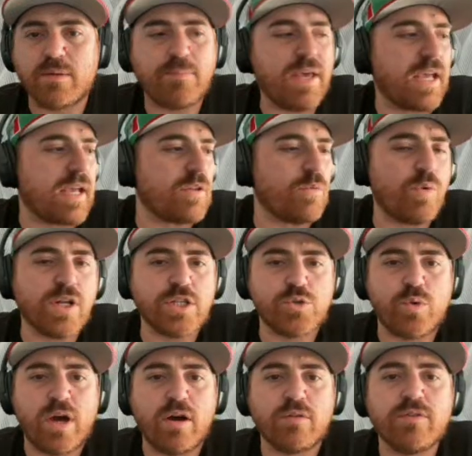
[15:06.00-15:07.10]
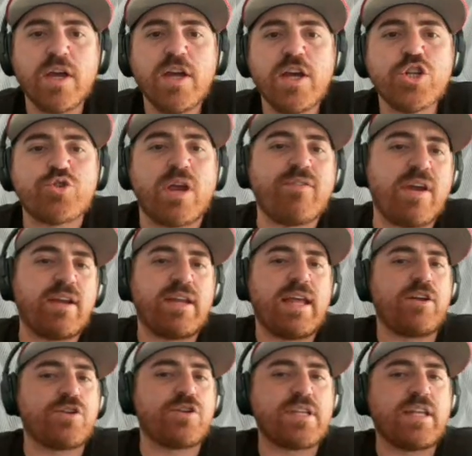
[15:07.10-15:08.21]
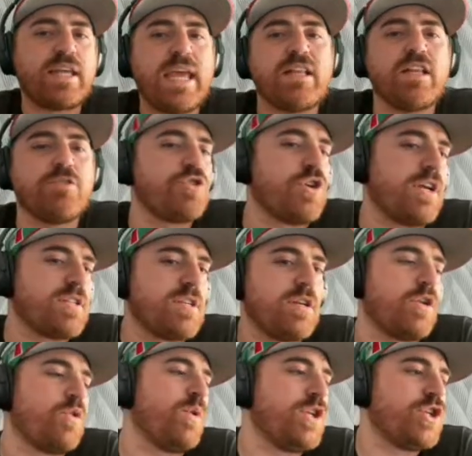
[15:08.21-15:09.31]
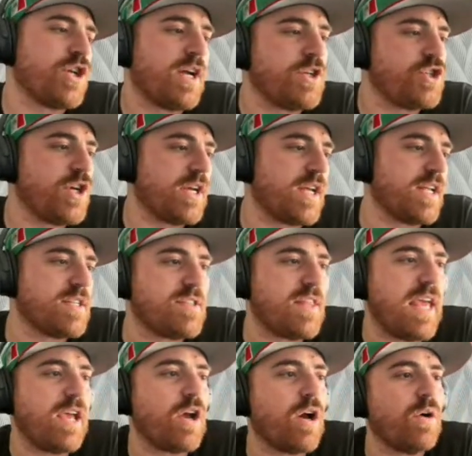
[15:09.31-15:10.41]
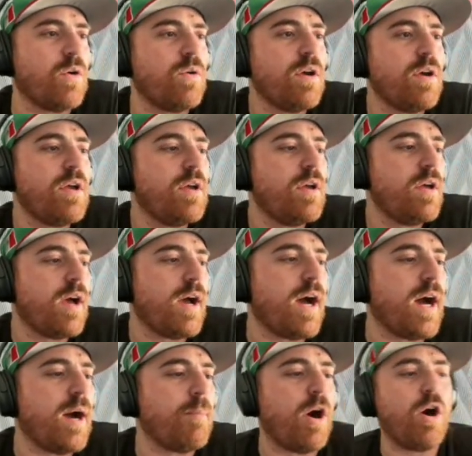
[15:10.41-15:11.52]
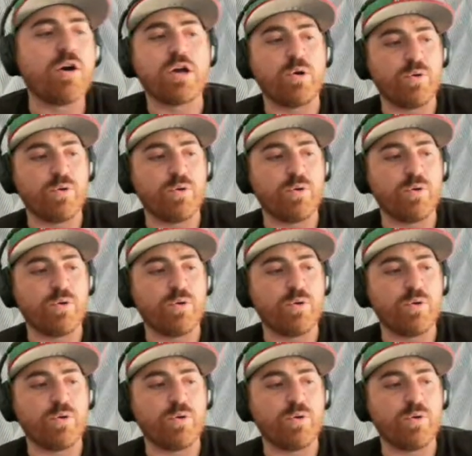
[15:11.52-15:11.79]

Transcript: the pick at the 112. Travion Henderson, Caleb Johnson, Quinshon Judkins. They go, all